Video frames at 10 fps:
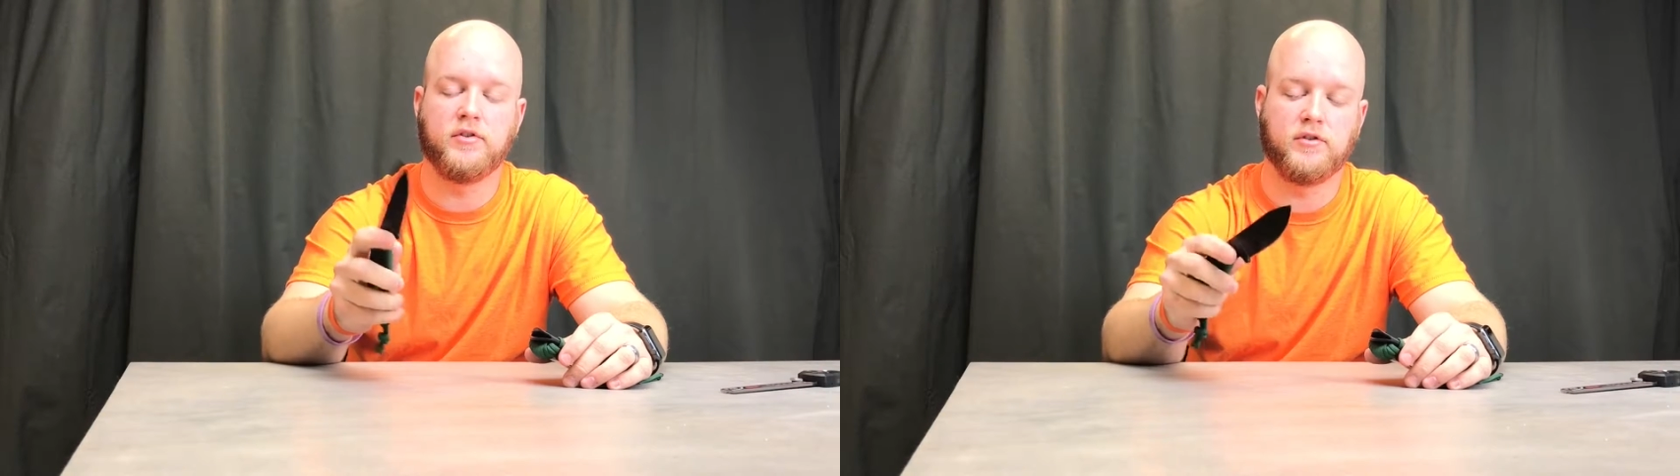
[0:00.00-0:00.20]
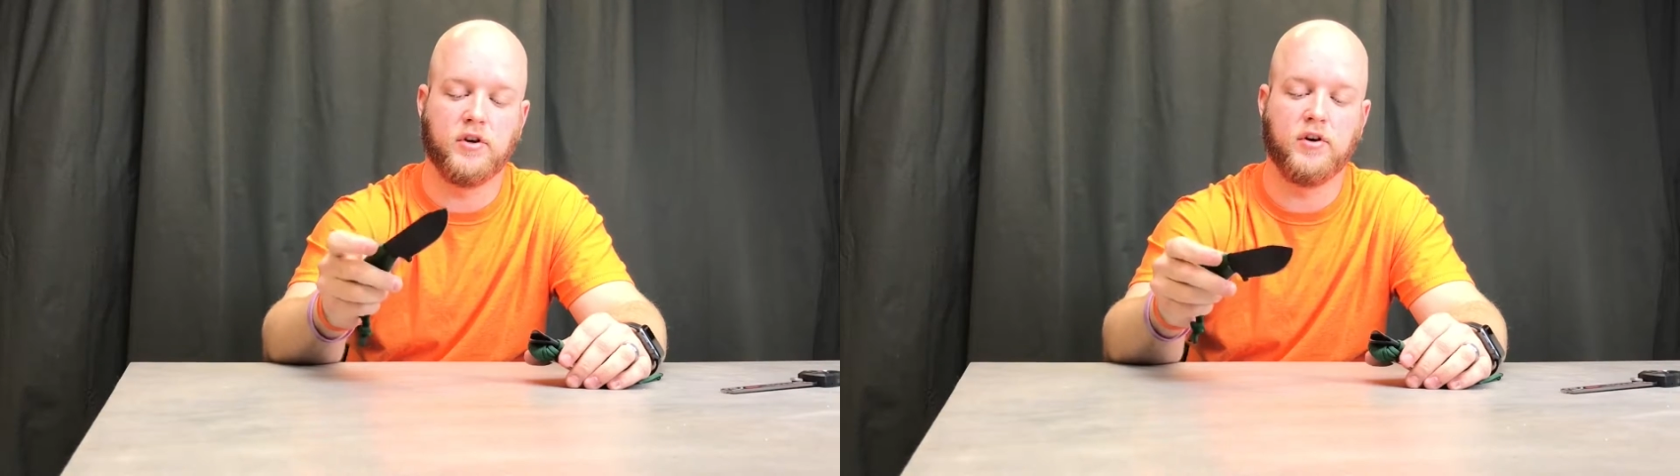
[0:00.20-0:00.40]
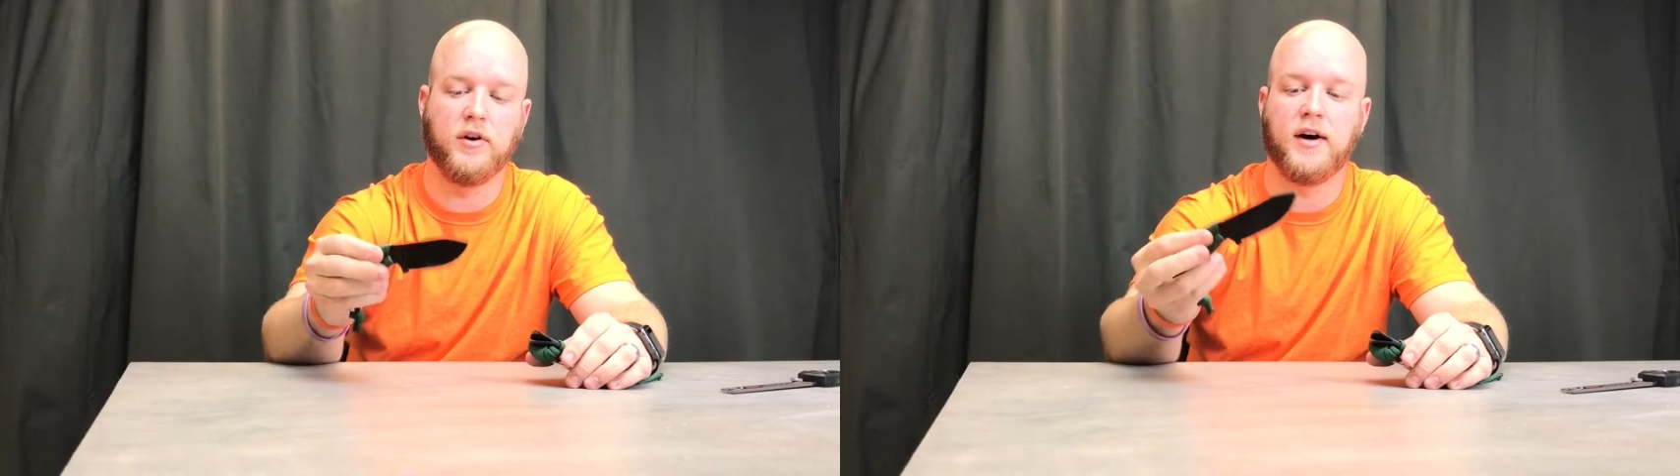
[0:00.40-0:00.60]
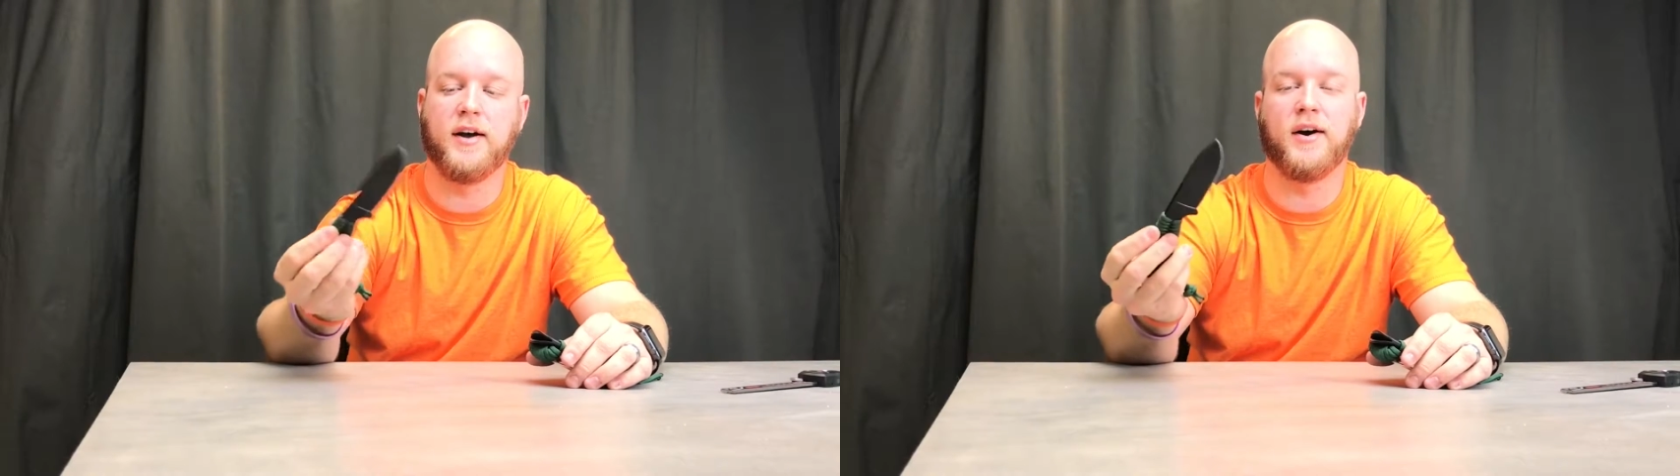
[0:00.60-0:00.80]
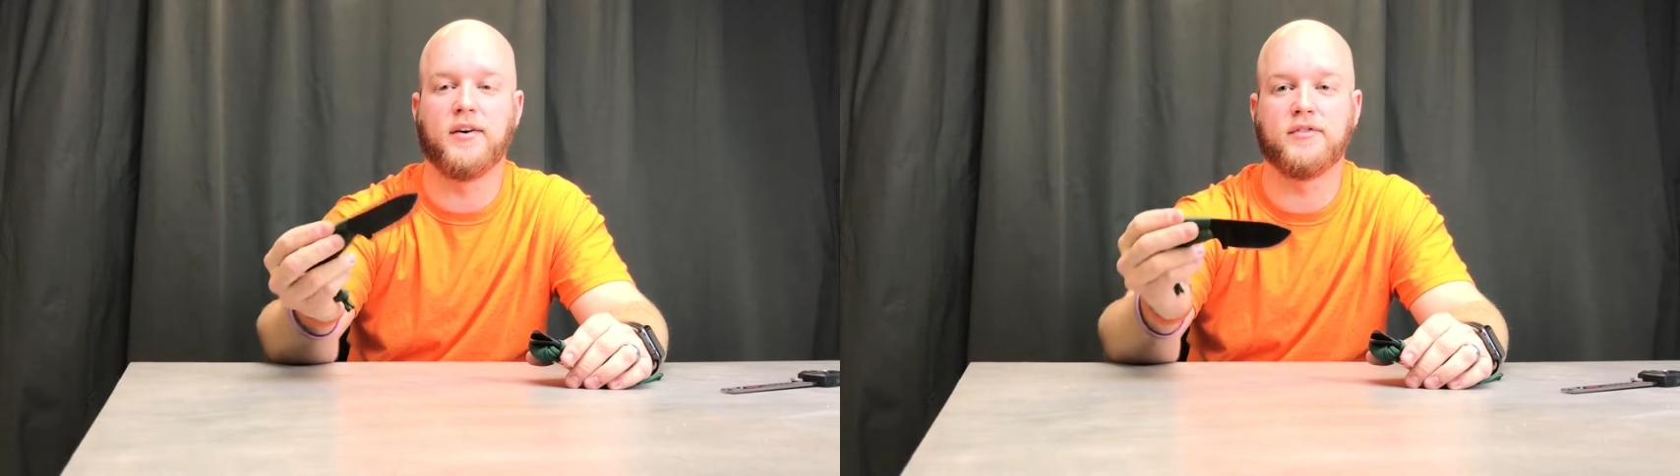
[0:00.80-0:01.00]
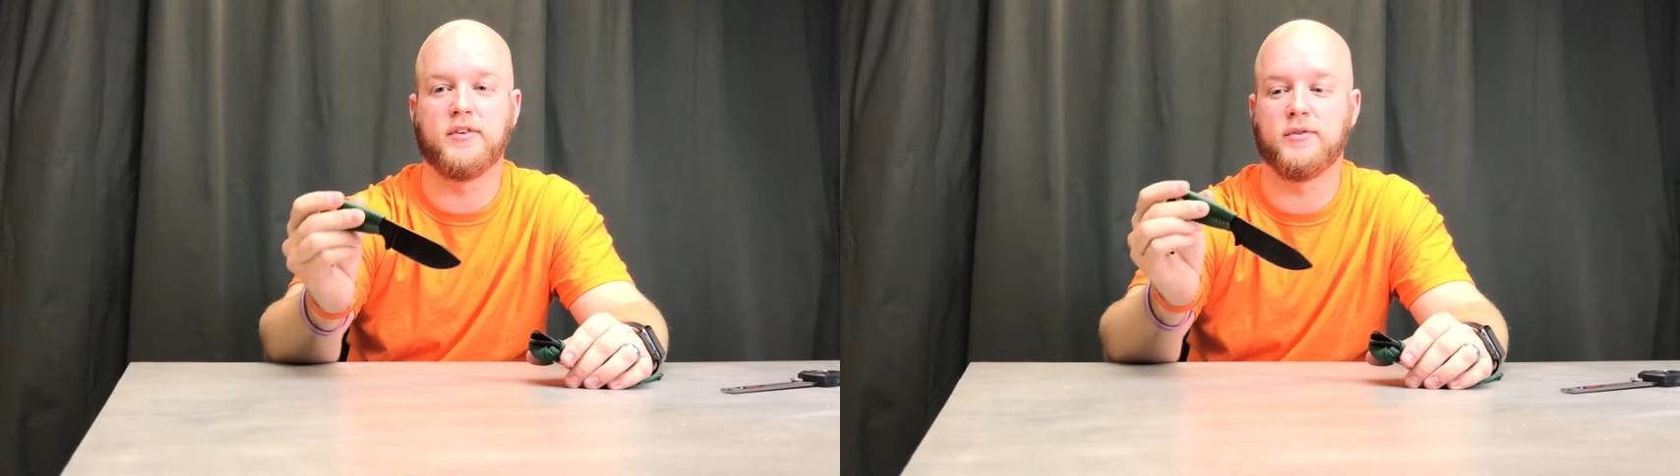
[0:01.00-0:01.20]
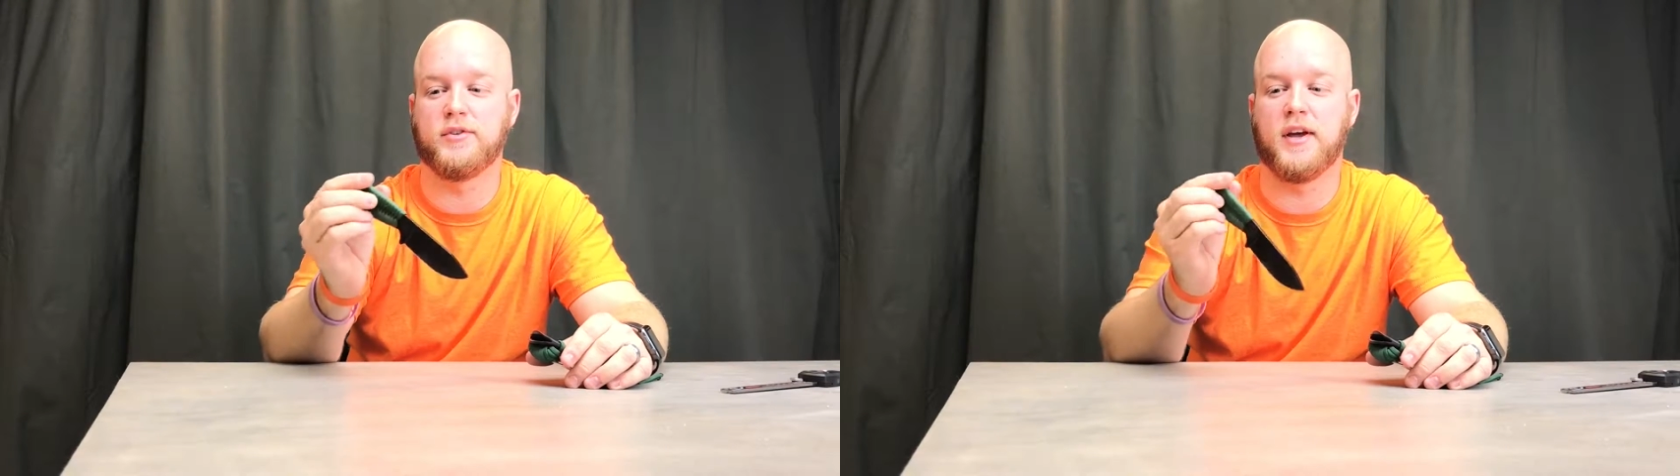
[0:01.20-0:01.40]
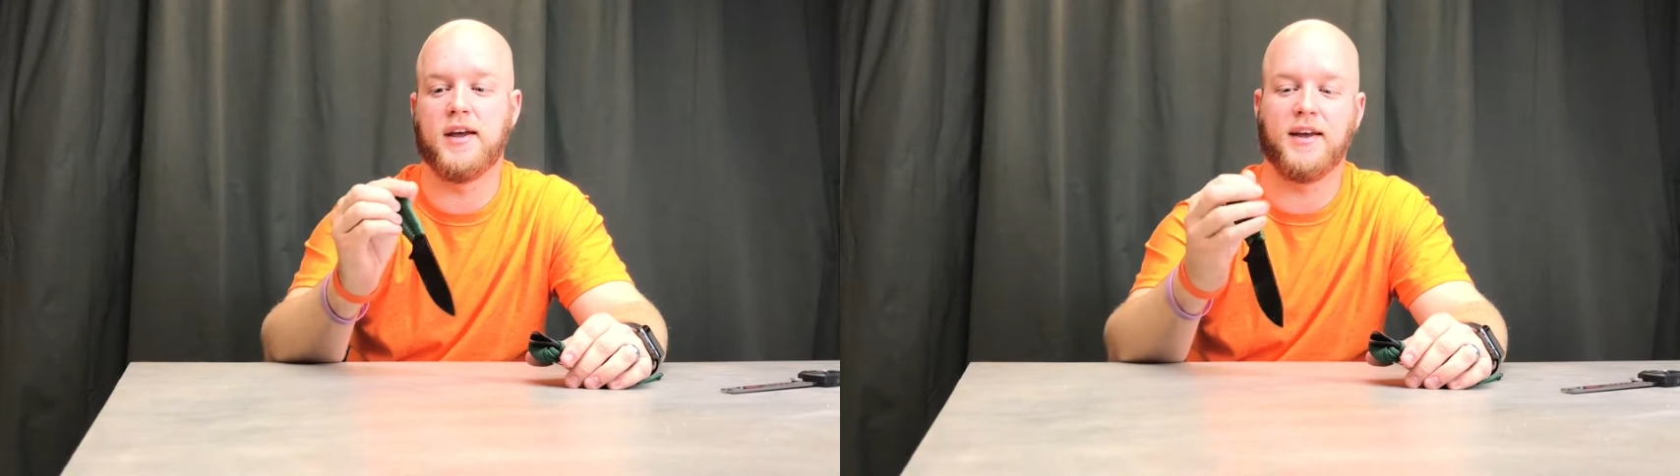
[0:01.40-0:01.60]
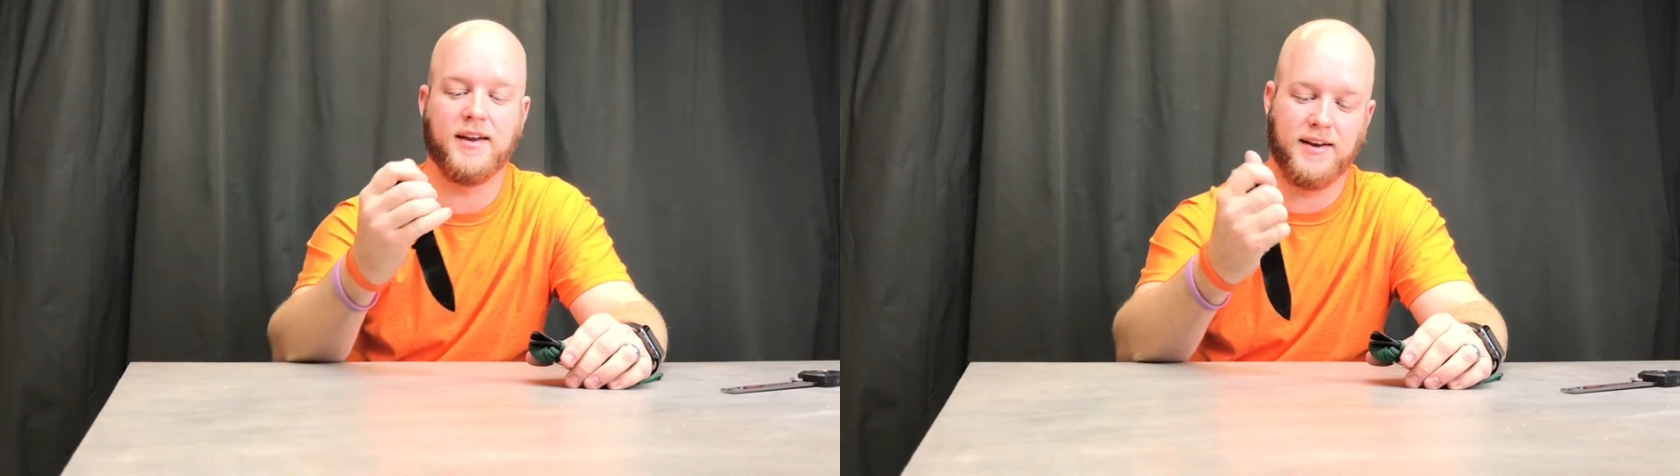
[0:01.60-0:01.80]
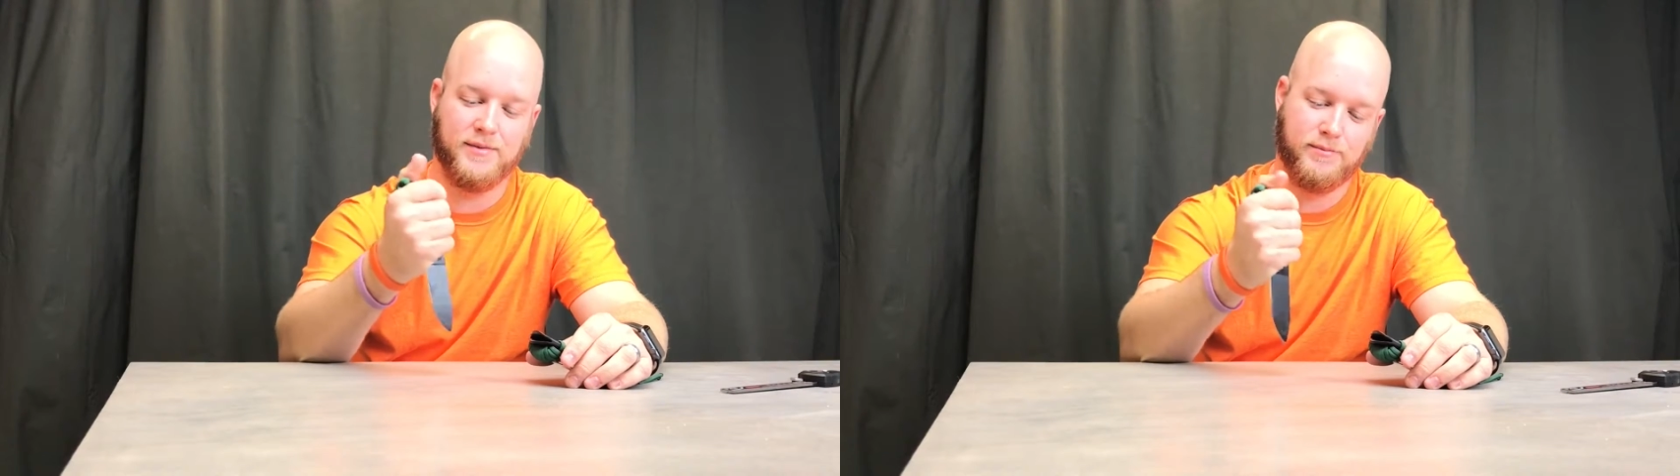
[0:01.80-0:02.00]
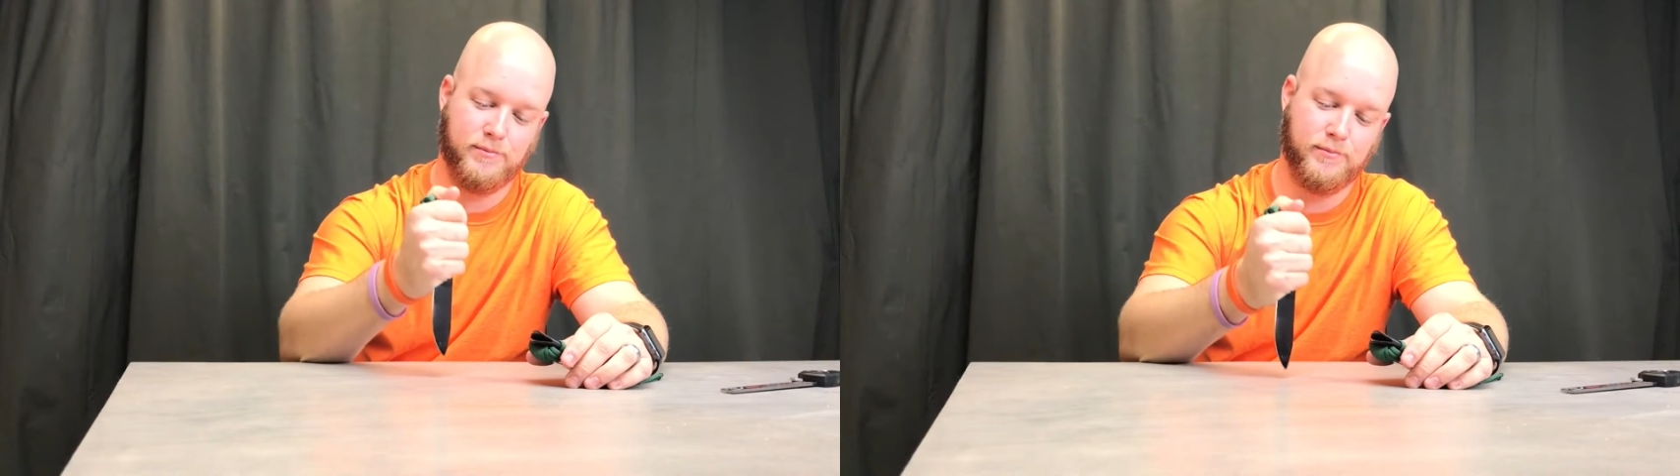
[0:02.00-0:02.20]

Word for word: So I often will take it and